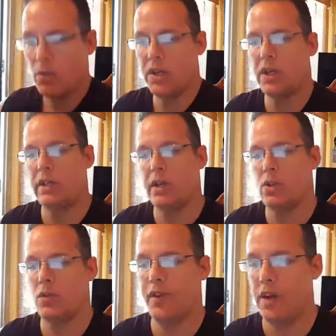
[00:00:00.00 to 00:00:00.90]

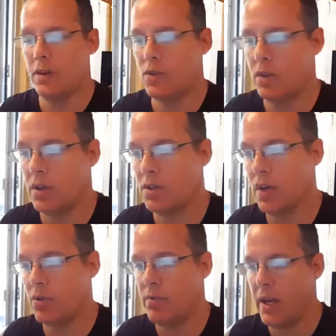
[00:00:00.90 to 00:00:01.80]
WikiLeaks, whose founder Julian
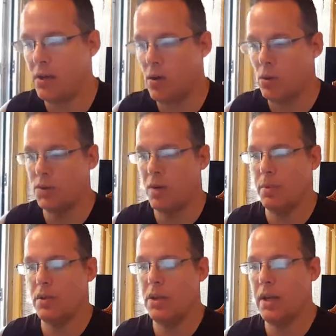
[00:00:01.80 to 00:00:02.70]
Assange remained holed
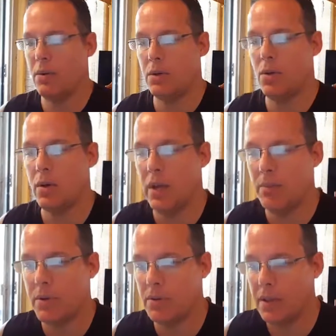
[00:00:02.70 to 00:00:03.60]
up in the Ecuadorian
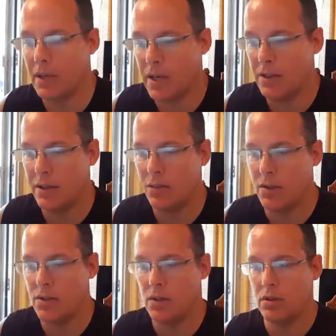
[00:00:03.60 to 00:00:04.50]
embassy in London.
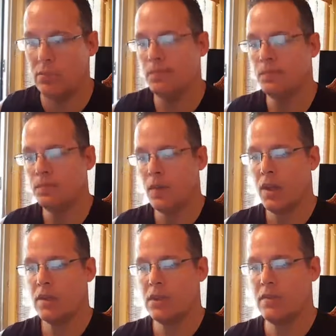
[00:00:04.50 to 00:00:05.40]
What's new?
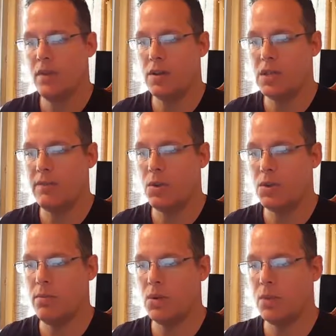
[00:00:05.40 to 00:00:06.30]
Said Vault 7 was
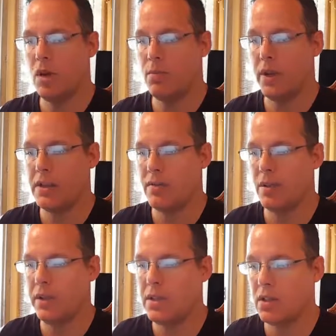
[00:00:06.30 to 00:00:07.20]
the most comprehensive
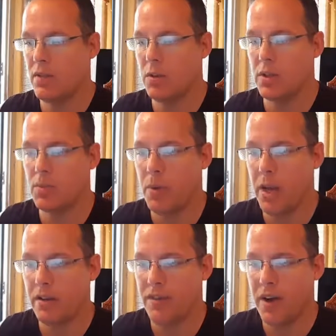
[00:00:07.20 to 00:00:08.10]
release of U.S.
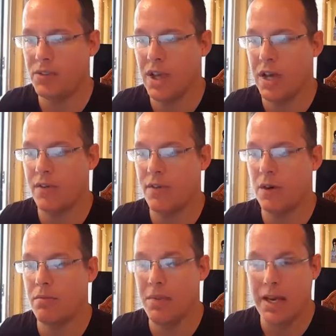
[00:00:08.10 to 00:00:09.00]
spying files
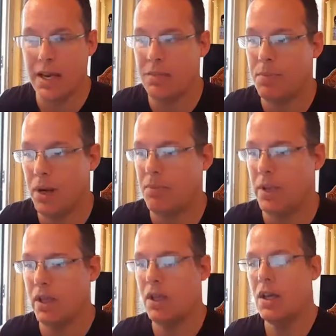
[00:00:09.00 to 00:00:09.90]
ever made
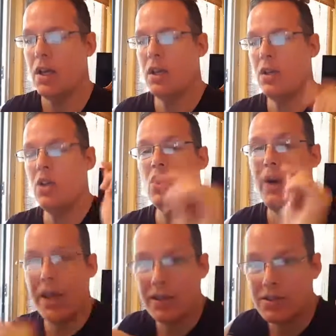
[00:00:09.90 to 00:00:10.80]
public.
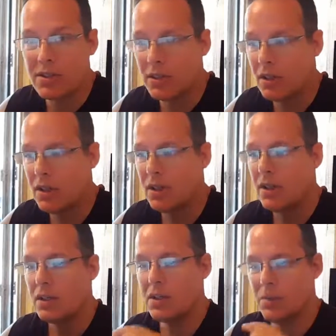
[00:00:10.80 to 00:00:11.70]
U.S.
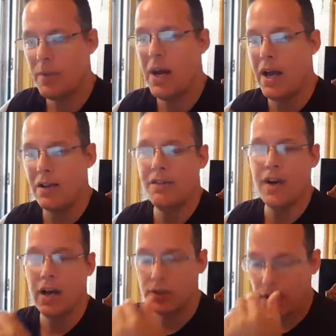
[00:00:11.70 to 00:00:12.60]
spying
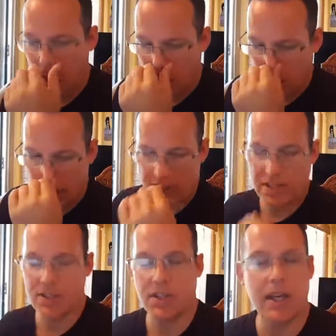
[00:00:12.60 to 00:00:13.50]
files. I
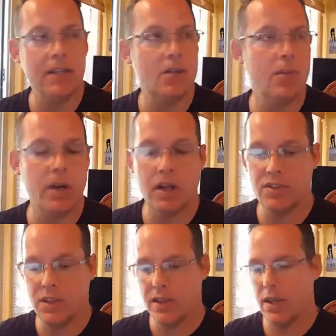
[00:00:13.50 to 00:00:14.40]
said this again this morning. I'll
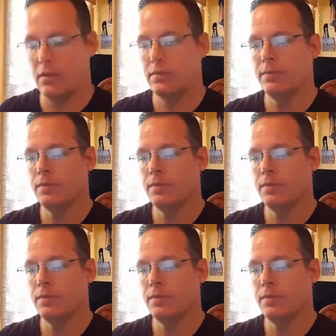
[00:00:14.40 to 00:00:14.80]
say it again.